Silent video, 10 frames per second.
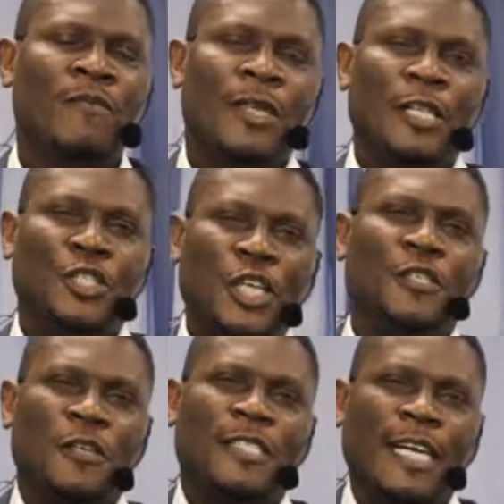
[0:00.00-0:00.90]

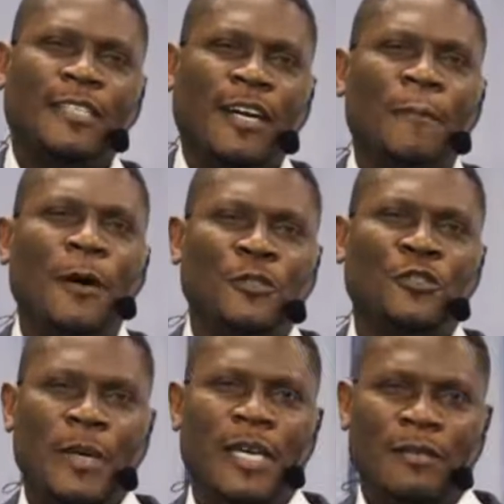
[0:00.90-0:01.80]
Jesus said, Come unto
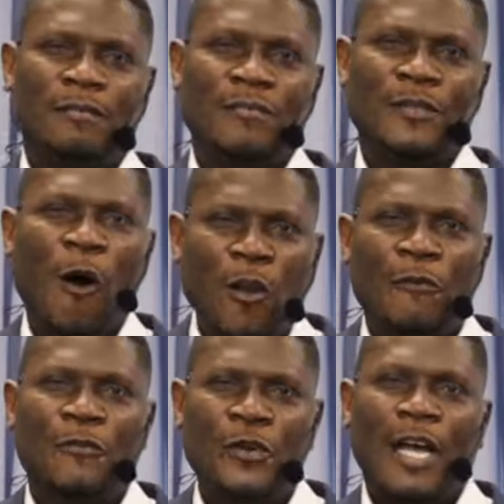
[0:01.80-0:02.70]
me, all of
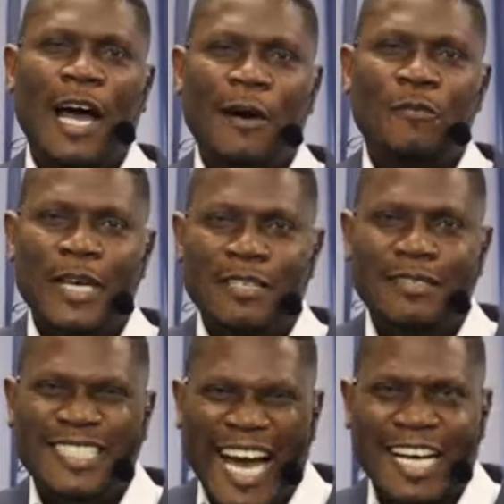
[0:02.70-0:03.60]
you that are in
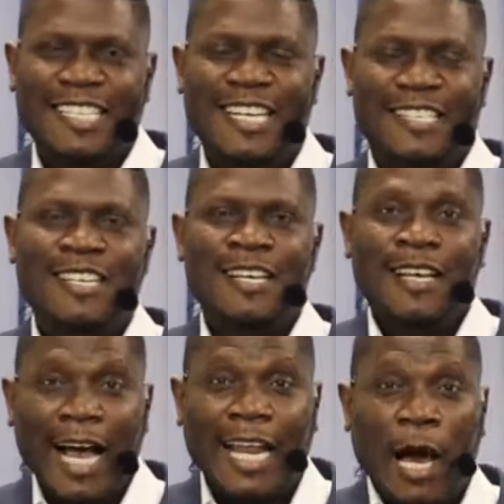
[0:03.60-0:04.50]
darkness,
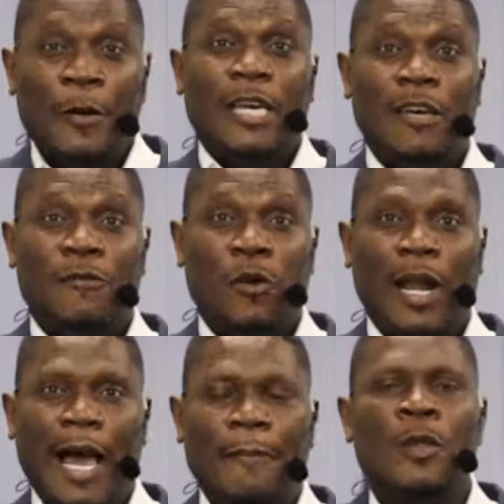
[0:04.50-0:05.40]
and I will give you
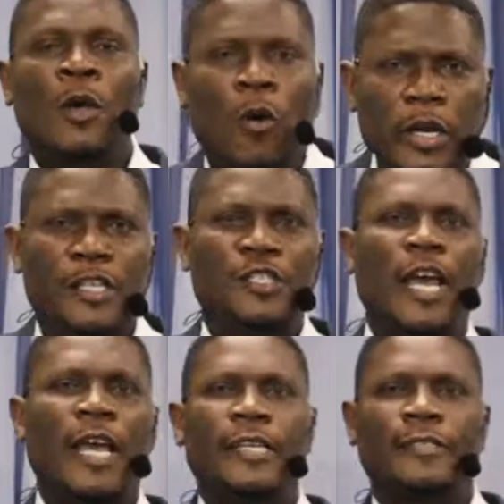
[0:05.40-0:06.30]
light. What he's saying
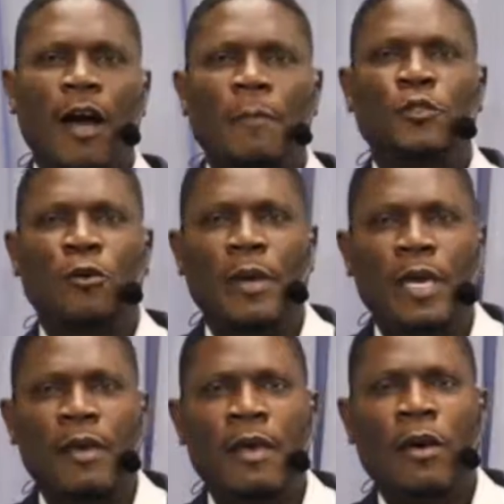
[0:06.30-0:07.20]
is, Come to
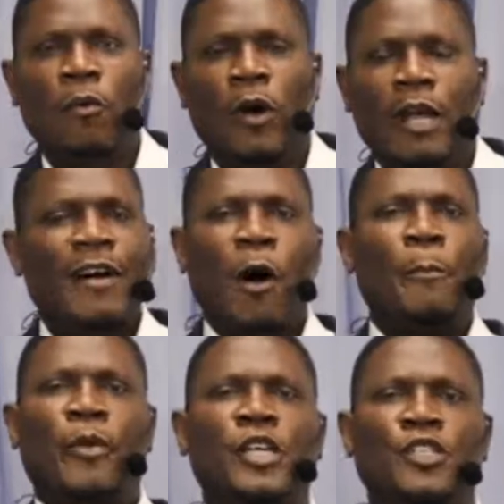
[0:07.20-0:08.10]
me, whatever
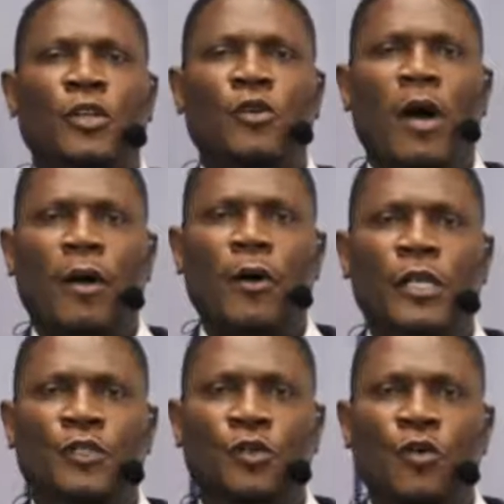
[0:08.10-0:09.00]
oppression you are going
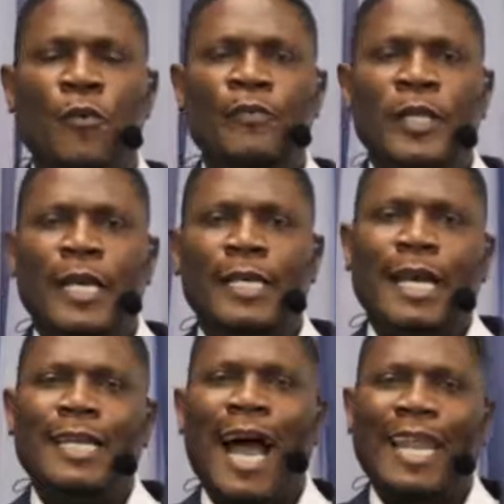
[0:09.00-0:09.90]
through, he said,
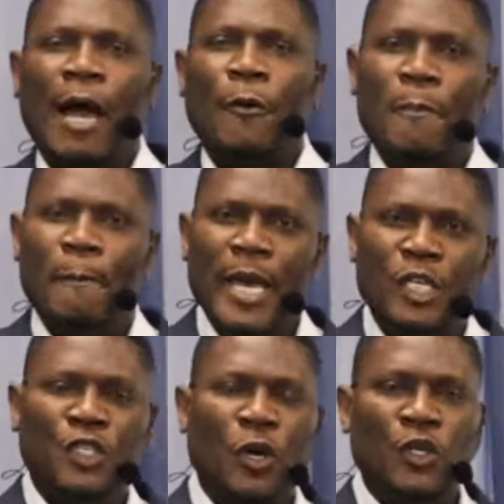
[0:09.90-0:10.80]
and I will make
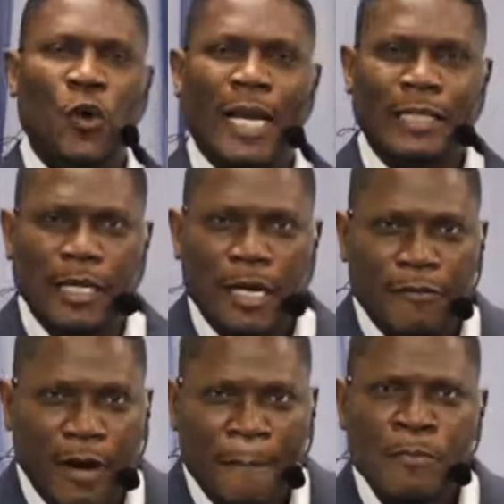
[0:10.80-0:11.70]
sure you are
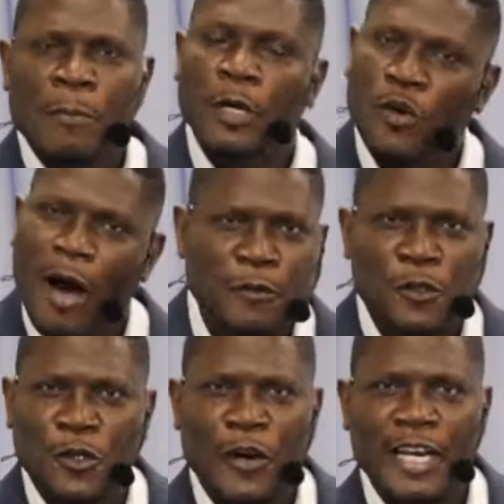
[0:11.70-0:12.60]
delivered. But you have to
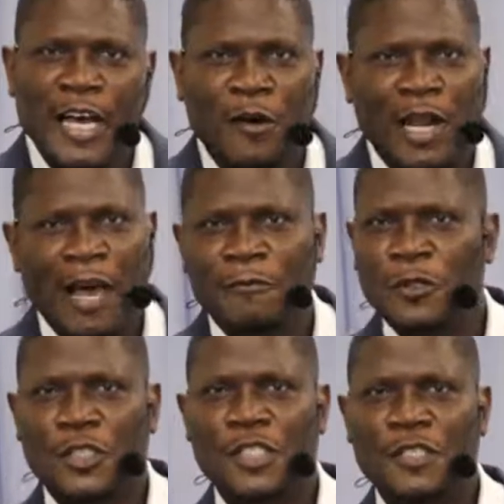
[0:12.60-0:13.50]
surrender your life to
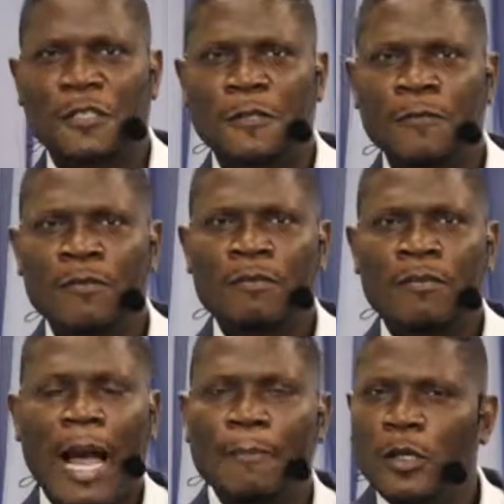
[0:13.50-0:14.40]
Jesus.
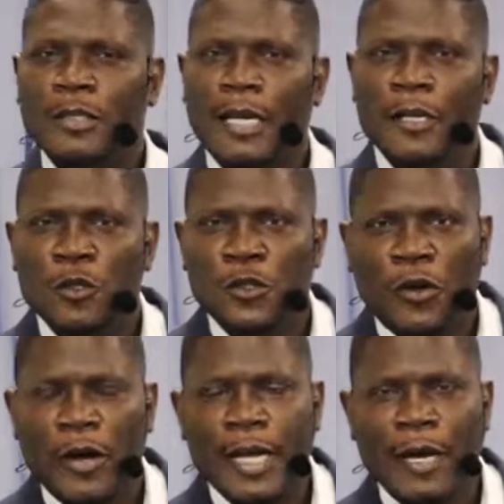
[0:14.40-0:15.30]
I'm not telling you to
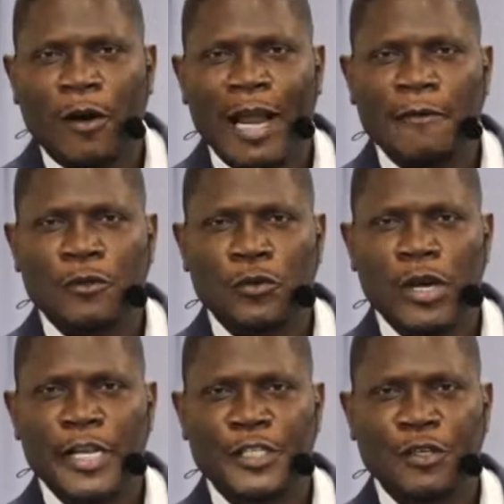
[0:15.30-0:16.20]
surrender your life to
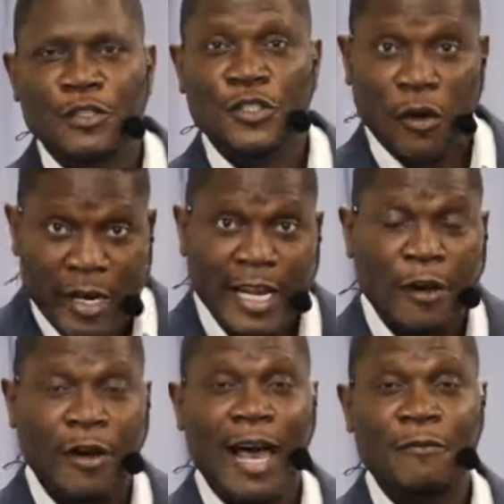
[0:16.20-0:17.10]
religion. Surrender your
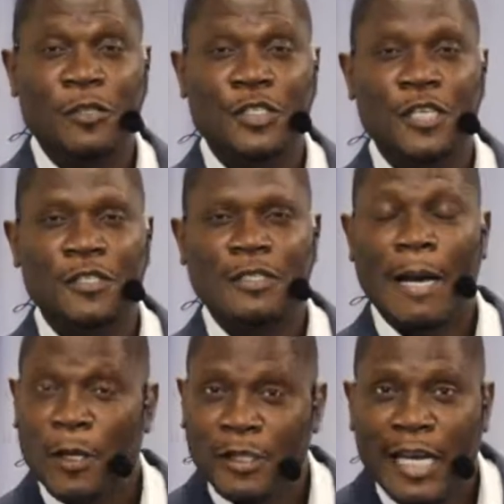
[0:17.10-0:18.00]
life to Jesus. I'm
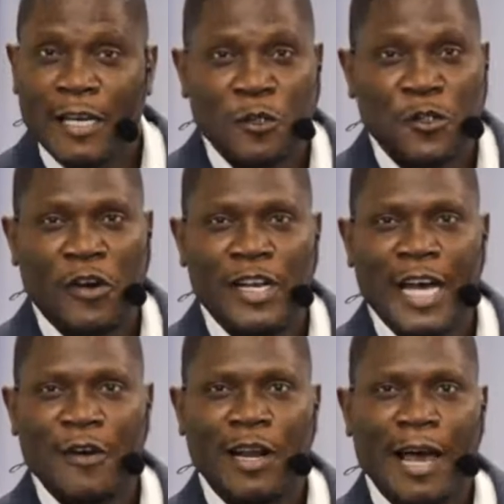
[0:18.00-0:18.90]
not telling you to surrender
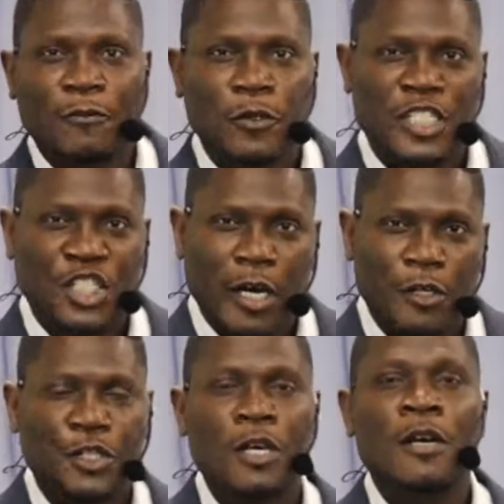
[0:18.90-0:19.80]
your life to the
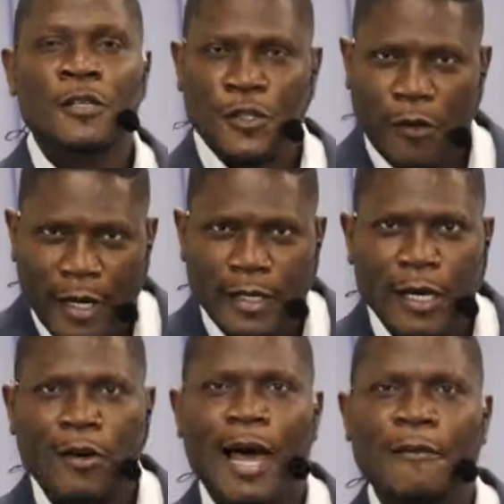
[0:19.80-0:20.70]
church. Surrender your
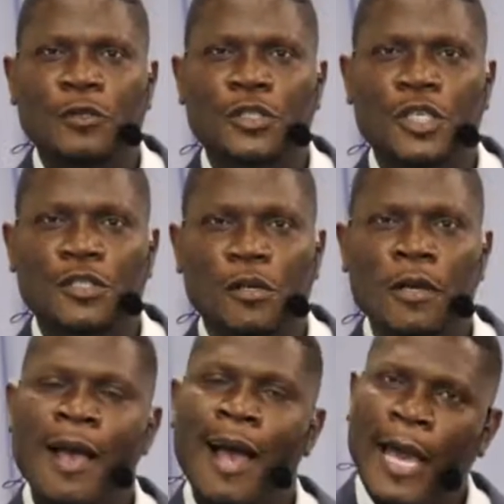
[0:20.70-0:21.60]
life to Jesus.
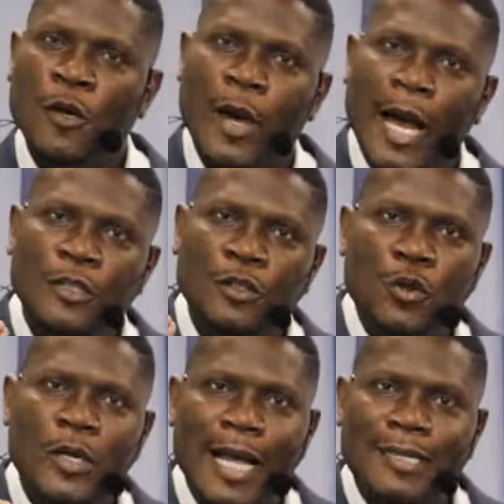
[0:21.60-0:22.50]
And you can do
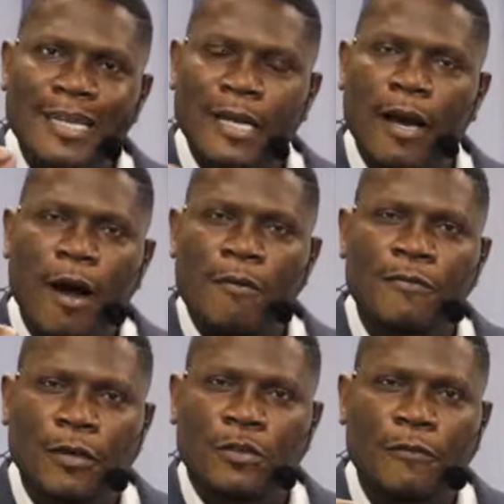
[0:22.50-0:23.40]
that in the
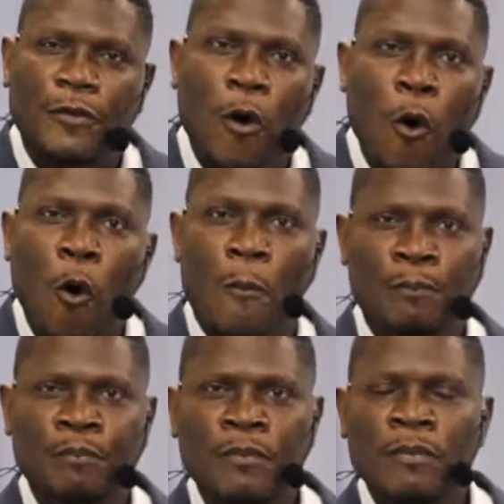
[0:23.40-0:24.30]
comfort of your home.
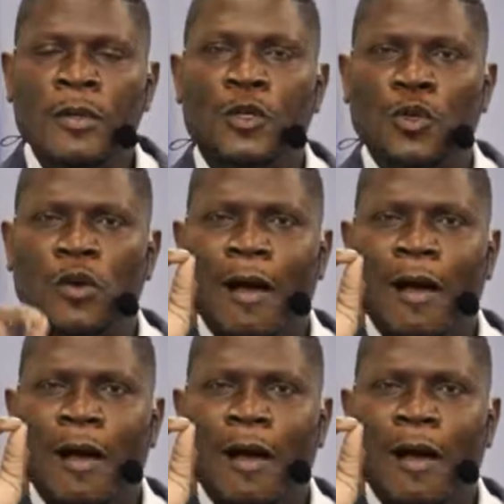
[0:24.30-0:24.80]
You don't have